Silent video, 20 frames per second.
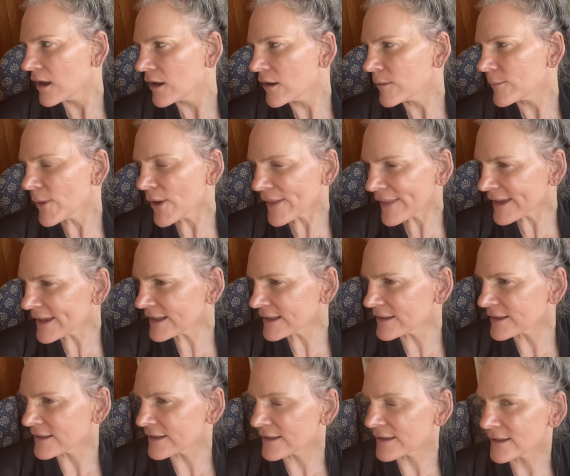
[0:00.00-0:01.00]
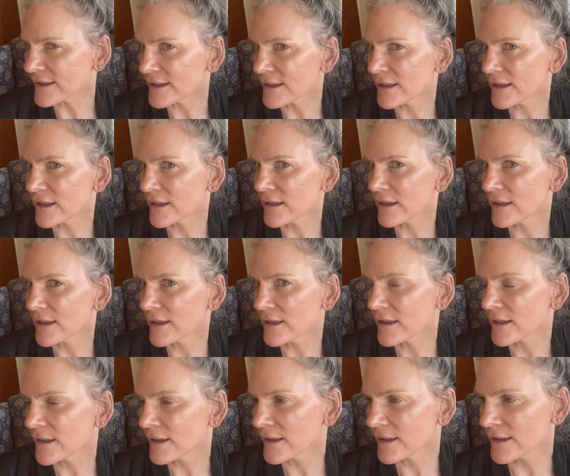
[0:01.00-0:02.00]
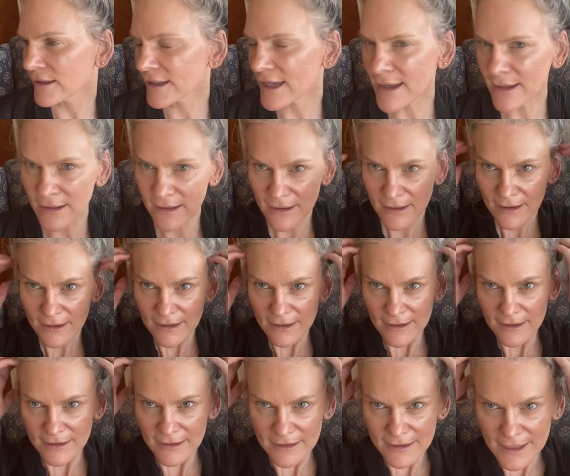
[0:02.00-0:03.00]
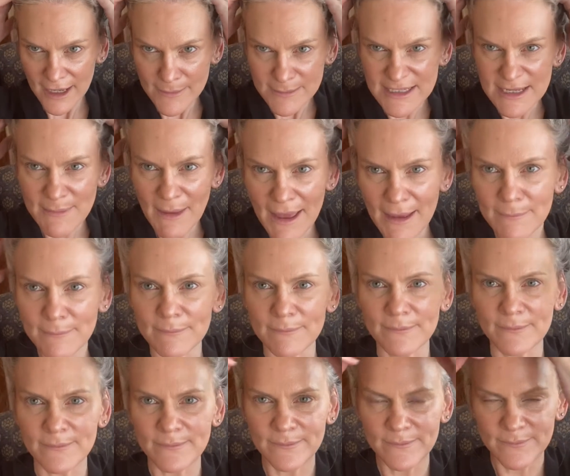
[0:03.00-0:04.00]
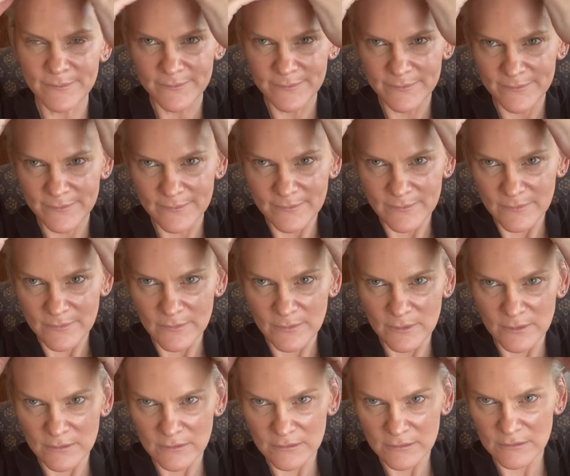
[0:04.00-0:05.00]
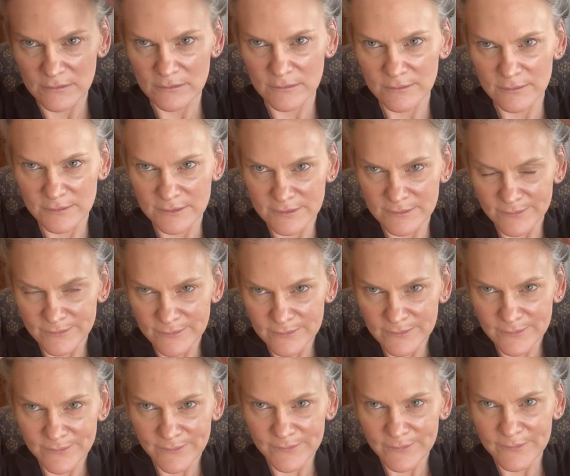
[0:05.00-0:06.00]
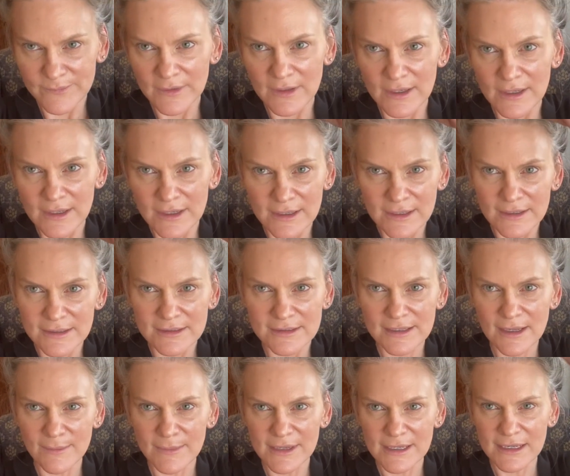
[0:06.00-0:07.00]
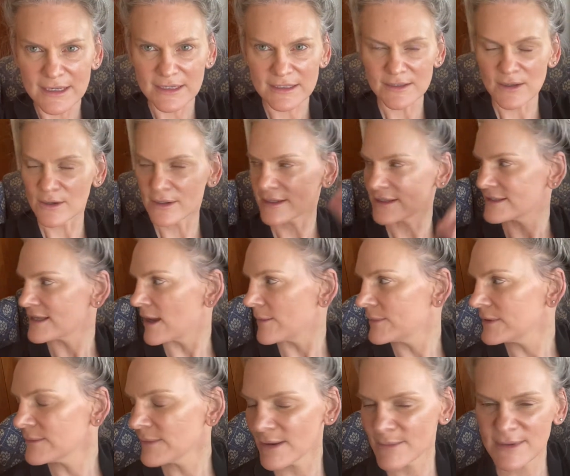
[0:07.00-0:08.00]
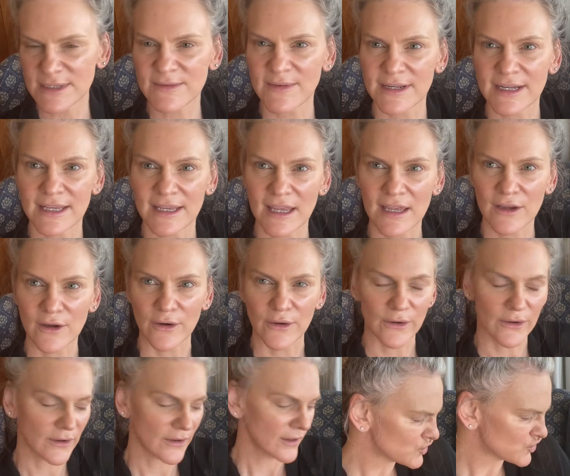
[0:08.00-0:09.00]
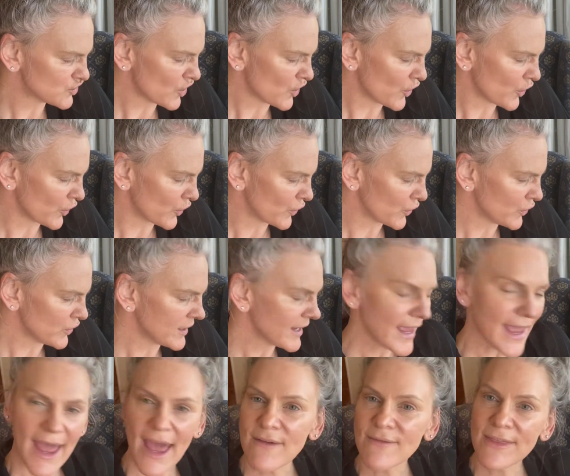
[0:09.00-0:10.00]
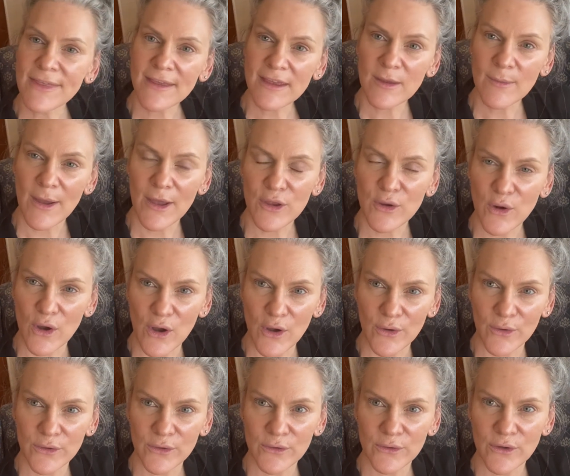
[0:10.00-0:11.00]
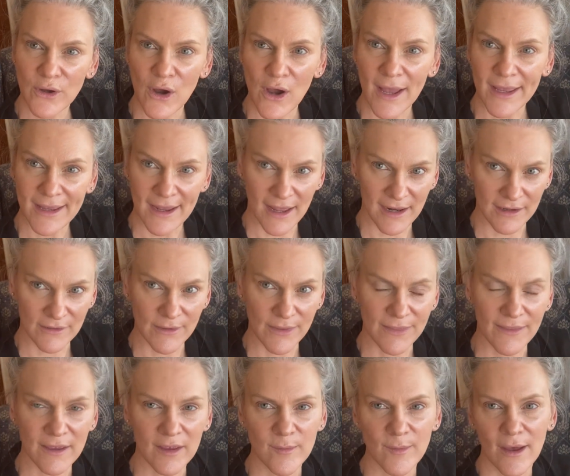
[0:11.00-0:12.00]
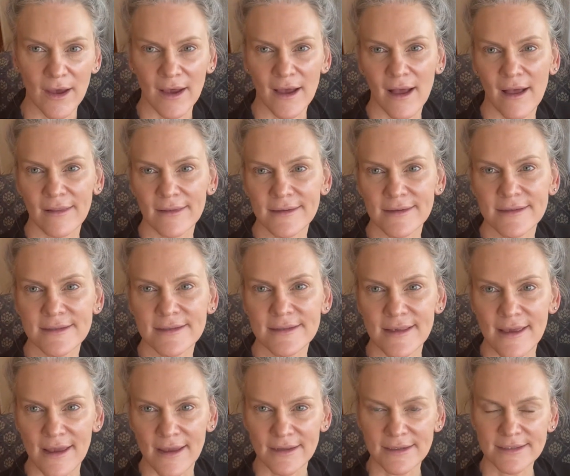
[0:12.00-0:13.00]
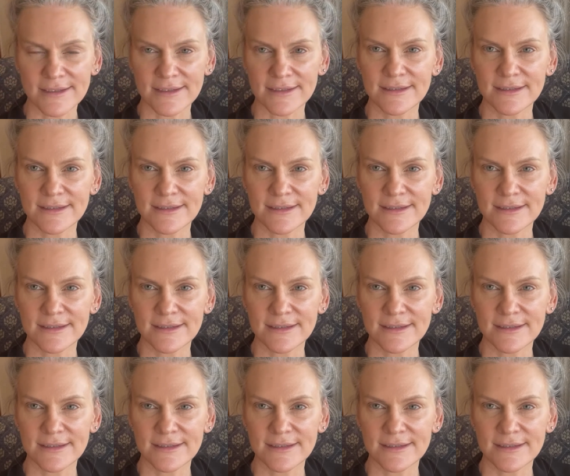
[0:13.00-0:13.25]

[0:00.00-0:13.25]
Melon, come see Mum. Something exciting's happened. Maybe it's found a gecko. So yeah, have a think about your own eye color and think about colors that